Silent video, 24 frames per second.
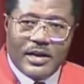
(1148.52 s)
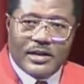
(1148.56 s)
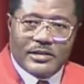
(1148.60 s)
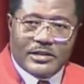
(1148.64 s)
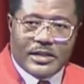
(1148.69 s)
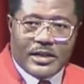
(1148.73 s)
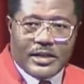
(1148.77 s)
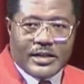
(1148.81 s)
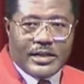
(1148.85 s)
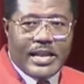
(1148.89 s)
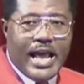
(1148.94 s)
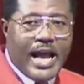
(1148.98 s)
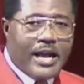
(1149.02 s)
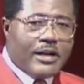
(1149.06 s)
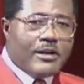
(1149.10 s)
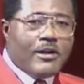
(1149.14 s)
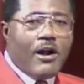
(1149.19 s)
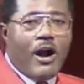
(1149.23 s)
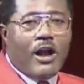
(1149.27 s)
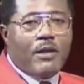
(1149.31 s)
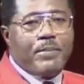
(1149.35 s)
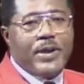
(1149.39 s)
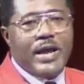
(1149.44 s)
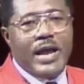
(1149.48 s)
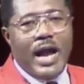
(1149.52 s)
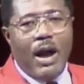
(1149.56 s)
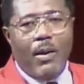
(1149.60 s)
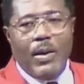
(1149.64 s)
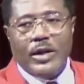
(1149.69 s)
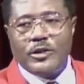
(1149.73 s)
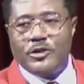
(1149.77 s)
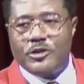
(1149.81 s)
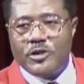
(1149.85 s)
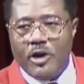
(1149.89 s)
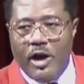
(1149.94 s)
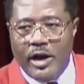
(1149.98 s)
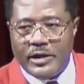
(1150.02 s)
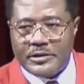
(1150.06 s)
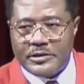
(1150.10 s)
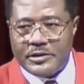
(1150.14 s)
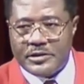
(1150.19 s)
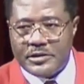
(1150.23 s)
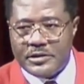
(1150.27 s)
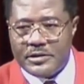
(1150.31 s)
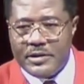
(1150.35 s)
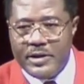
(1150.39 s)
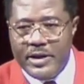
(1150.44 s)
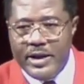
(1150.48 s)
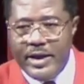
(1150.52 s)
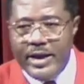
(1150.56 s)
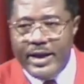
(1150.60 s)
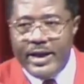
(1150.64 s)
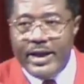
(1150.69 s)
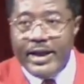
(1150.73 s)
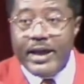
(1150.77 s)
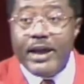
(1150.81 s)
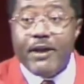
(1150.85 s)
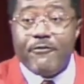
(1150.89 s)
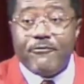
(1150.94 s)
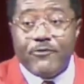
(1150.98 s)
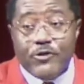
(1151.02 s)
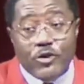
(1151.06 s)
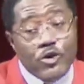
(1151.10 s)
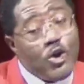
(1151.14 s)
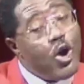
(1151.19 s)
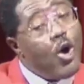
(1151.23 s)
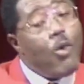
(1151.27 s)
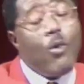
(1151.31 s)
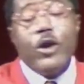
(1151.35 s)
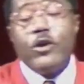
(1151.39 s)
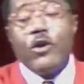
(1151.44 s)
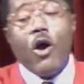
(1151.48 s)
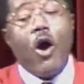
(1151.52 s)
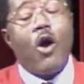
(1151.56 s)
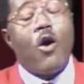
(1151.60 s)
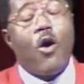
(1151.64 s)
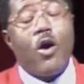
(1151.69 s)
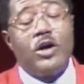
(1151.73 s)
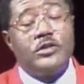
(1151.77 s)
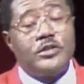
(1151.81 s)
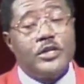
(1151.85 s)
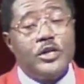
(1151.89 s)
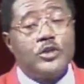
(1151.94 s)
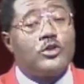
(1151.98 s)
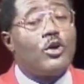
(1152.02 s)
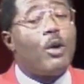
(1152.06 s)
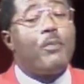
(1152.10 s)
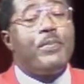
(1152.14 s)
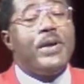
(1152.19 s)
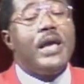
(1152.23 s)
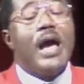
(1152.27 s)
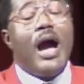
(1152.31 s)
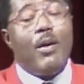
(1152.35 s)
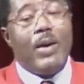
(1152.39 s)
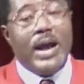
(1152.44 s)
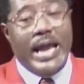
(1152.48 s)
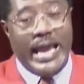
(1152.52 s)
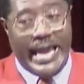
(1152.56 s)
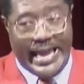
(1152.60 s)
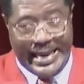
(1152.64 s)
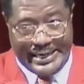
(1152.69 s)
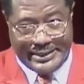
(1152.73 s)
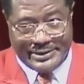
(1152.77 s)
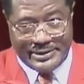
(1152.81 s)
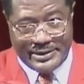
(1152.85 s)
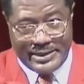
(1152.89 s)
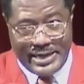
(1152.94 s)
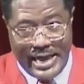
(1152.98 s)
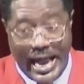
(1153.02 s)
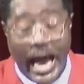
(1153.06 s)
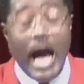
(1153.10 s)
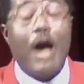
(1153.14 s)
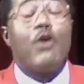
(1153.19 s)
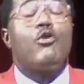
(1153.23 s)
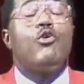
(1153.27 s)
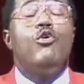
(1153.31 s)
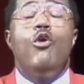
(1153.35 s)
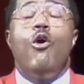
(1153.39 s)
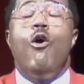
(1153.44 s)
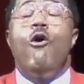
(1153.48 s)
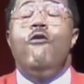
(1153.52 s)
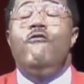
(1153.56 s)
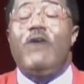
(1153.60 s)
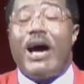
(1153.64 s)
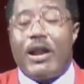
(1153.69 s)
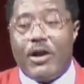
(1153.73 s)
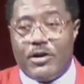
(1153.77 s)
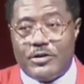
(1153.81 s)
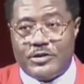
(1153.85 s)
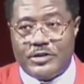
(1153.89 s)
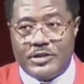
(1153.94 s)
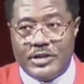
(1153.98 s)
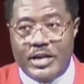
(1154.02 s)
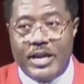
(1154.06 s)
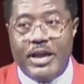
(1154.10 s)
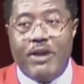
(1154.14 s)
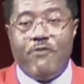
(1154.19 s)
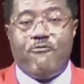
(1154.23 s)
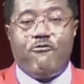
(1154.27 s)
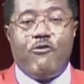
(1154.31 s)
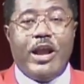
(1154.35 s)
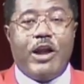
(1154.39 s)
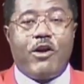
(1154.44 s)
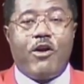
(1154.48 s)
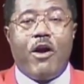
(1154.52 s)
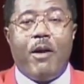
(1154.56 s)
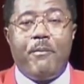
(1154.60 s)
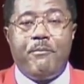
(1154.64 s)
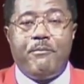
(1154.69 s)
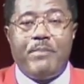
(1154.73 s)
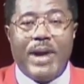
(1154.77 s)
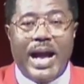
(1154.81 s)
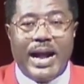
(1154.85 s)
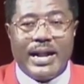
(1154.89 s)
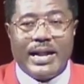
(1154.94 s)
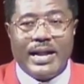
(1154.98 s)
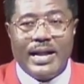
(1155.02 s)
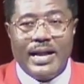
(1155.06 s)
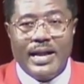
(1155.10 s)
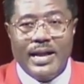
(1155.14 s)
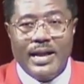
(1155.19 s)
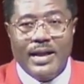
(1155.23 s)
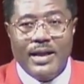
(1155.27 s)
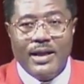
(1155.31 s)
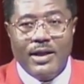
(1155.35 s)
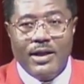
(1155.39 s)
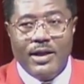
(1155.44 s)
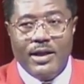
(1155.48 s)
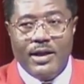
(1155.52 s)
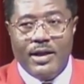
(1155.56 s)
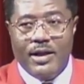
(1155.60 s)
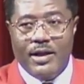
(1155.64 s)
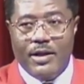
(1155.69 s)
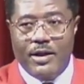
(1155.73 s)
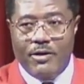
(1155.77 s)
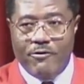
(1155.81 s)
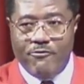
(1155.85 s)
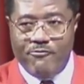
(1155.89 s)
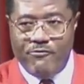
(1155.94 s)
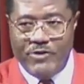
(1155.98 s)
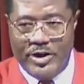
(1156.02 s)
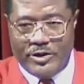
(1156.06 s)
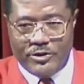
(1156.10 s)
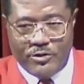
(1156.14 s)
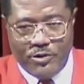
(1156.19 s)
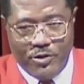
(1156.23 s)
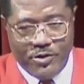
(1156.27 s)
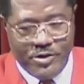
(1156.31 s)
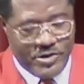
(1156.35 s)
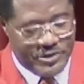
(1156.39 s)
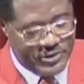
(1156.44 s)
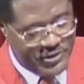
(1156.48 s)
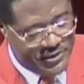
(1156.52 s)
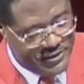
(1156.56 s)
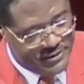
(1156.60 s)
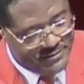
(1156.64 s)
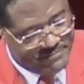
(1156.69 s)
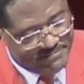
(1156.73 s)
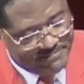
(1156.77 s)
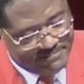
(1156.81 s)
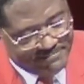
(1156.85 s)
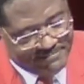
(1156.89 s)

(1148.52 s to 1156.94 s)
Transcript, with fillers: See, let God be our judge. If you will not continue to be our hate and rule over us if we come back victorious.